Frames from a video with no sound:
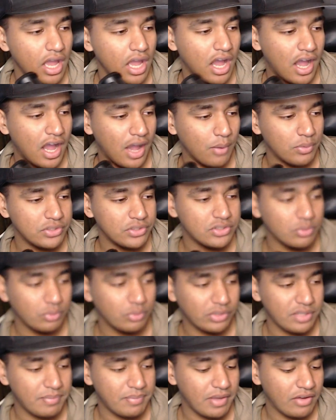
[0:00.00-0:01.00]
I was a
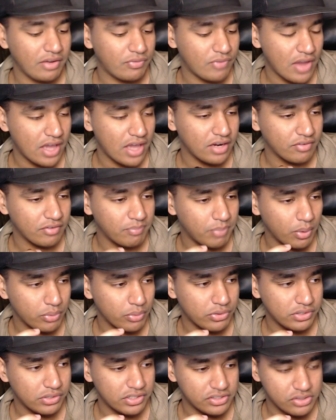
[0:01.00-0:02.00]
really big fan of both
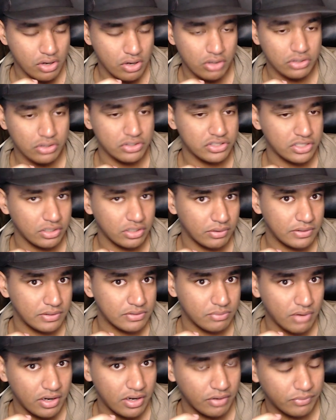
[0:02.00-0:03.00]
the Dishonored series,
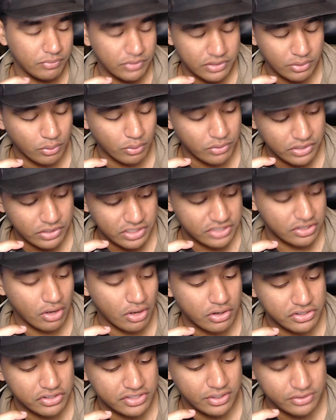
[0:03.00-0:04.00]
right? Or the
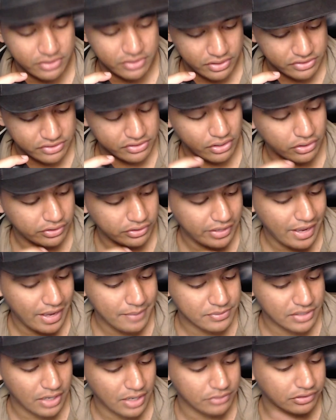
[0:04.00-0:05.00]
Dishonored series and Dishonored games,
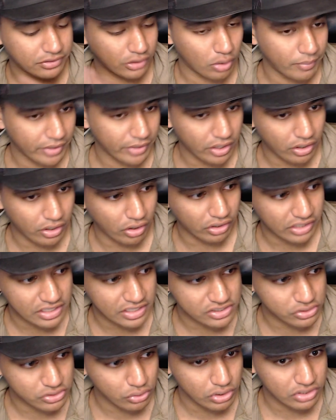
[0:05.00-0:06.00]
and I was like, oh my god, Arcane
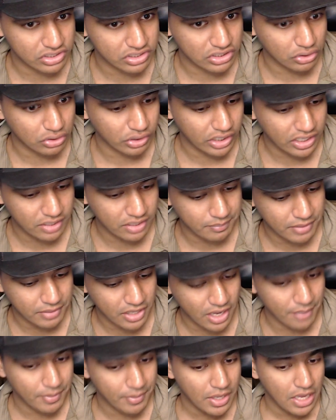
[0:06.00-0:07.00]
Studios is hitting me
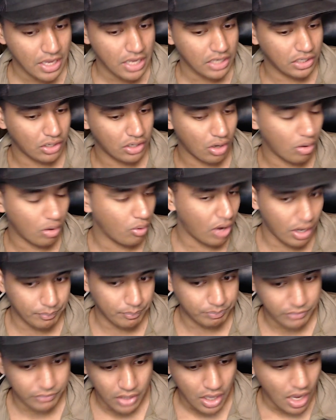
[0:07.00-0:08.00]
up. You know,
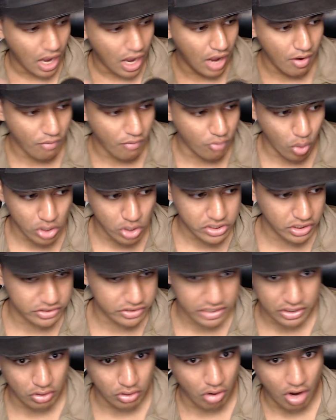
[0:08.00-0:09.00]
of course I'll
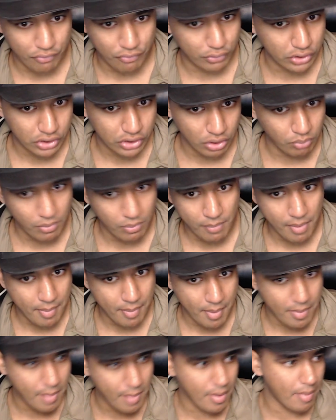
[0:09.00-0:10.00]
take your offer. You know, blah blah blah
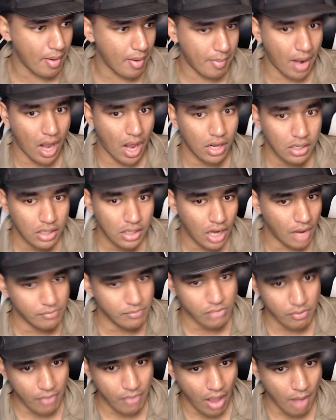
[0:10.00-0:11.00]
blah blah blah.
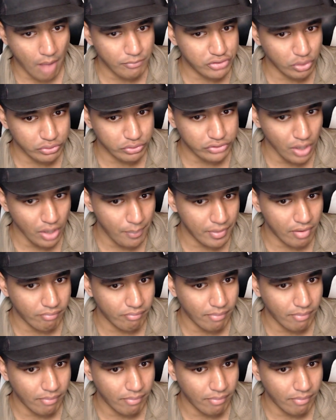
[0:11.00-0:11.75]
I'm so stupid.